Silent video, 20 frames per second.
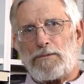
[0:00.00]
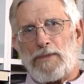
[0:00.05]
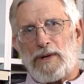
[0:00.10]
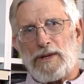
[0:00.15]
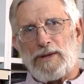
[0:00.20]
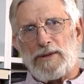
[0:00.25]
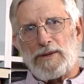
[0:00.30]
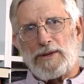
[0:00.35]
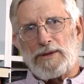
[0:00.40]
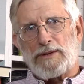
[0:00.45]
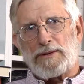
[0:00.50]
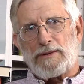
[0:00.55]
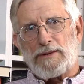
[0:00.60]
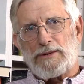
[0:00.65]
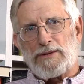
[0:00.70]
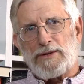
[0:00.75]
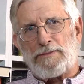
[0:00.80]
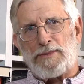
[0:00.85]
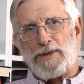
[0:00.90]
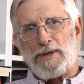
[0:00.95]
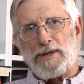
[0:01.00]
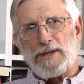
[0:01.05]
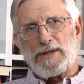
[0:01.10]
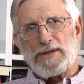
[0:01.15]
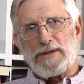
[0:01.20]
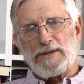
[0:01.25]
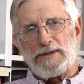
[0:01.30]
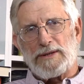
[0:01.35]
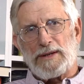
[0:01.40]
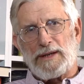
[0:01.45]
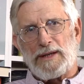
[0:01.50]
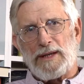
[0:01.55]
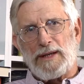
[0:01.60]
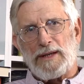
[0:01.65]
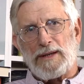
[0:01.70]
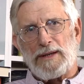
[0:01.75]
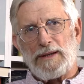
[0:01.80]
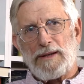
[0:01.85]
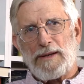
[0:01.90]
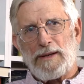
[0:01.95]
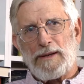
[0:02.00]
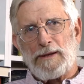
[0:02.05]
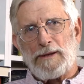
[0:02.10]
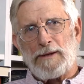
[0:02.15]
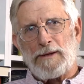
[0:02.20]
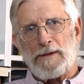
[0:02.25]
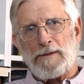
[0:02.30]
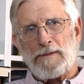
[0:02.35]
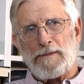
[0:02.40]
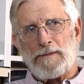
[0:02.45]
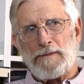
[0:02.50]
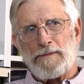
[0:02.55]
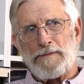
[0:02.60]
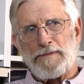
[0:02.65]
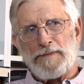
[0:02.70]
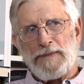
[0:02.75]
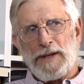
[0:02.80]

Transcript: my own experience as a kid, um,